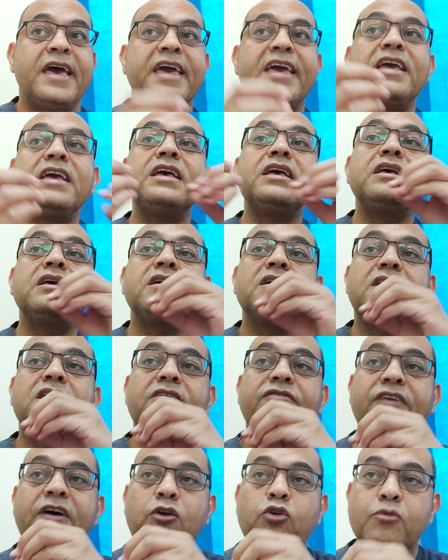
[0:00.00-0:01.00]

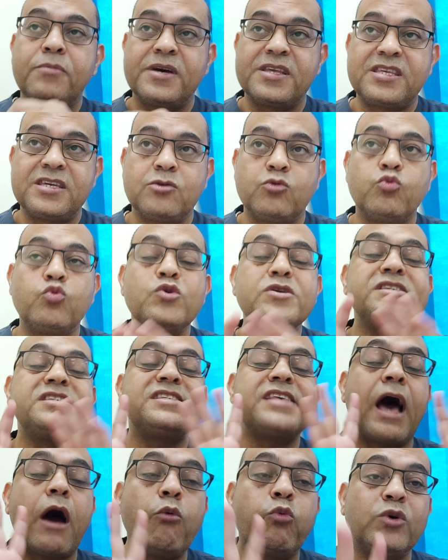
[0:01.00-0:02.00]
Encephalopathy
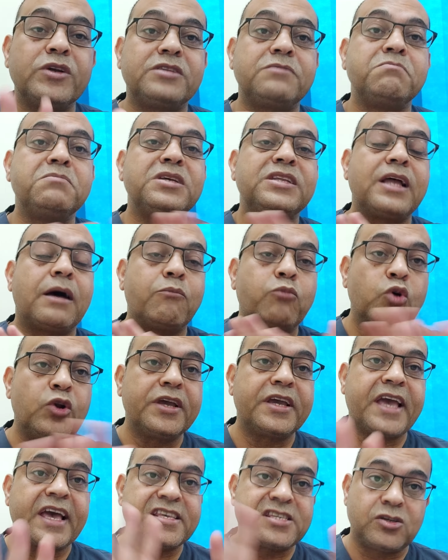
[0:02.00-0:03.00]
without
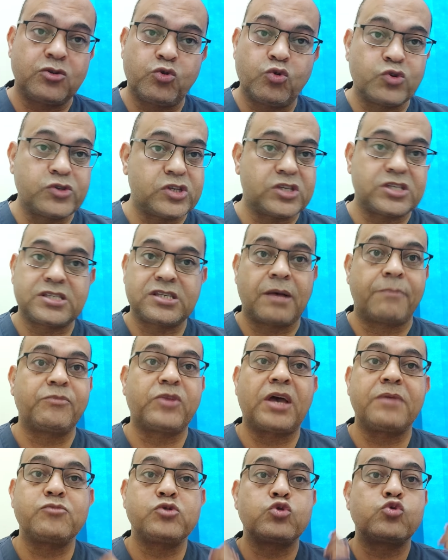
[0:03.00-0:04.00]
metabolic acidosis,
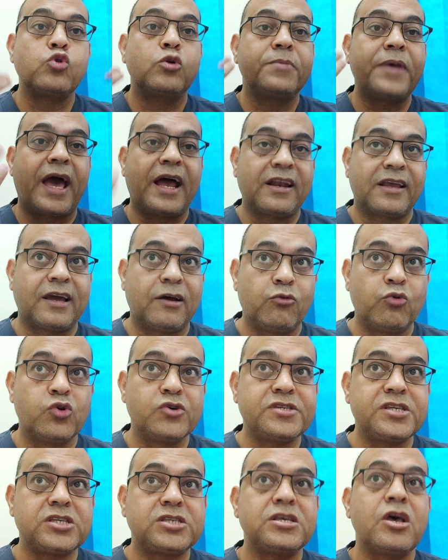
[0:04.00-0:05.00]
sometimes it will be
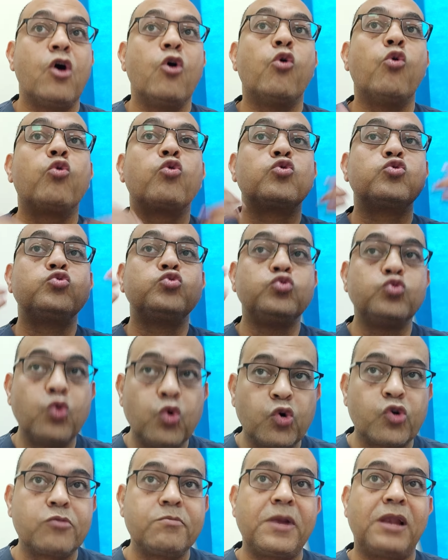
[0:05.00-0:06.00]
alkalosis or
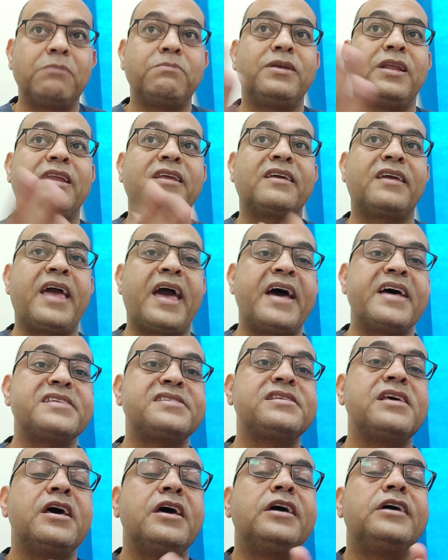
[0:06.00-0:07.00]
normal blood
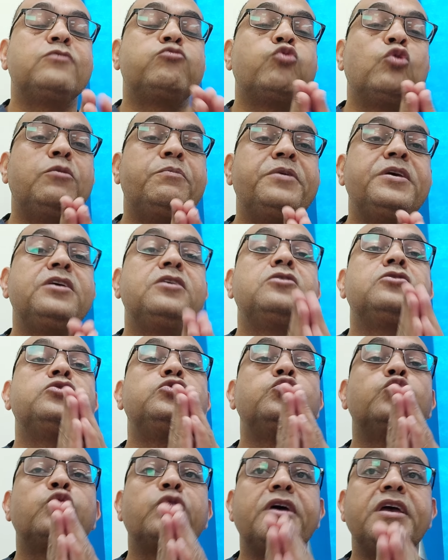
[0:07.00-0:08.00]
gas, it will be
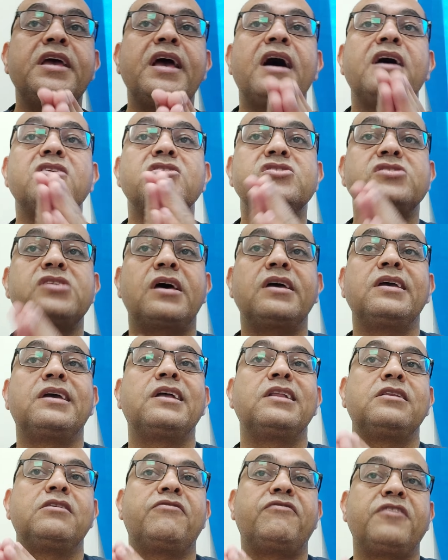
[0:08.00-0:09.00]
urea
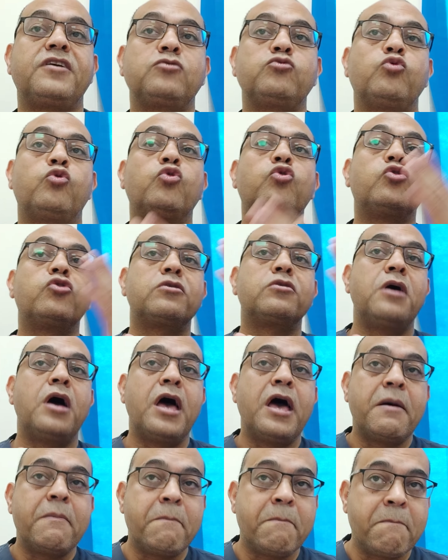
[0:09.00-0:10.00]
cycle defect or
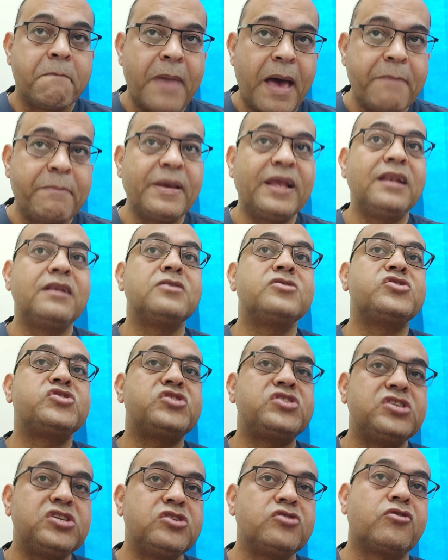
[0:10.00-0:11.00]
maple
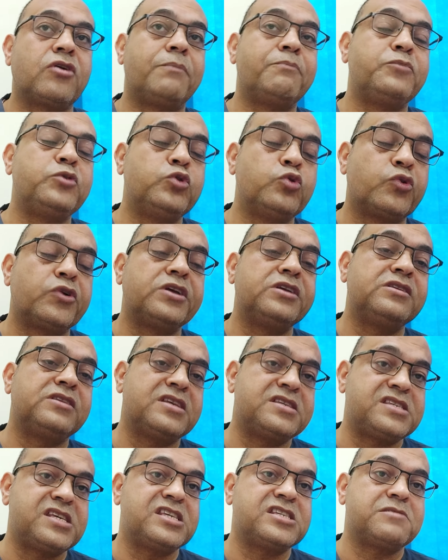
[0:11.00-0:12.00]
syrup urine
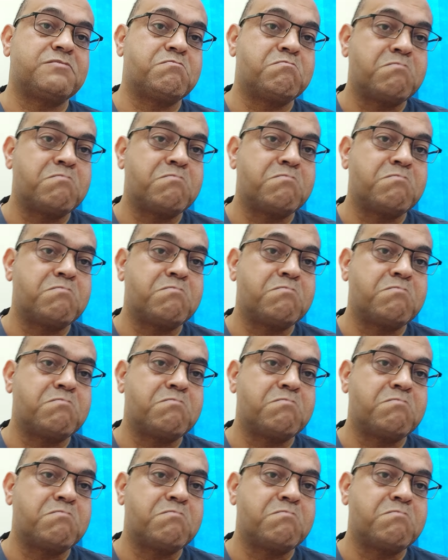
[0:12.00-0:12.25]
disease.